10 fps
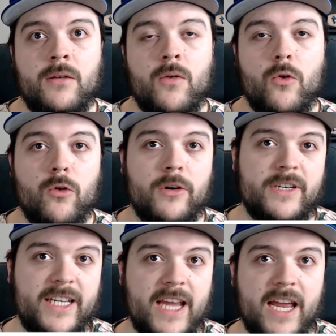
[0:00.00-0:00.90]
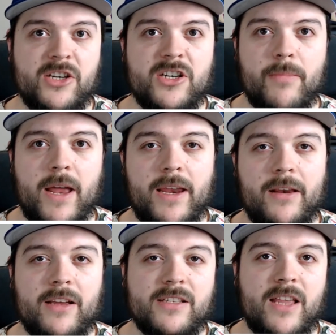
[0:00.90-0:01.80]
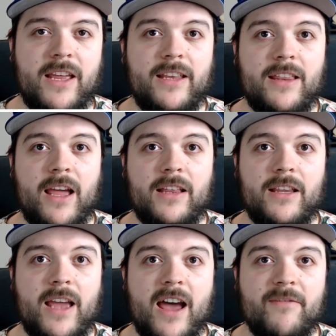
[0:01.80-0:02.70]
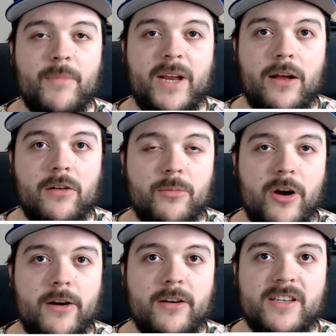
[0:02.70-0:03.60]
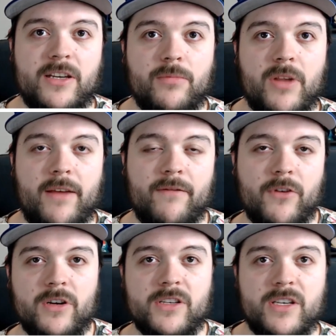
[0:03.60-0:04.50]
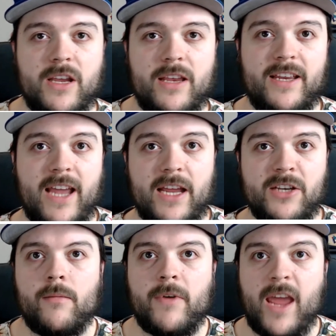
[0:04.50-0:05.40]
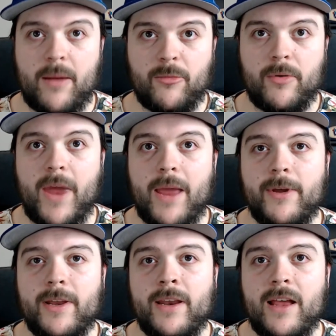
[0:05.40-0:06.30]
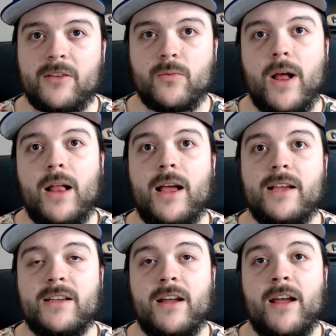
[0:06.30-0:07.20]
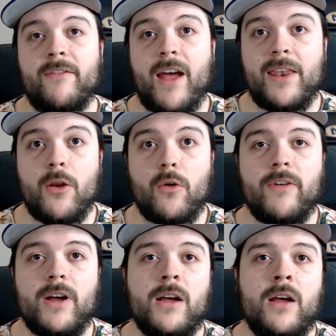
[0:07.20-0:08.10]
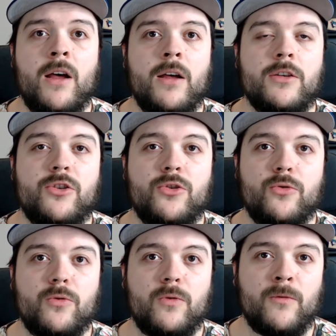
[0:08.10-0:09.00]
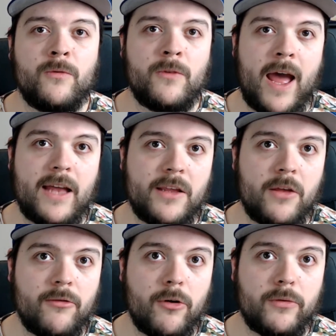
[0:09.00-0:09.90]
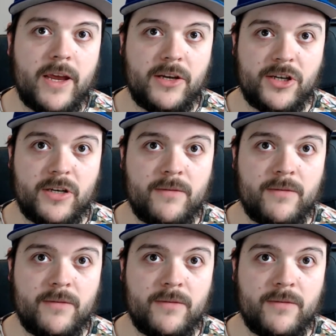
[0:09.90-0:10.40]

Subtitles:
or DH depending, because they likely have Miguel Cabrera still playing first and DH, Cameron Maben, as well as Ivan Nova to add to the rotation.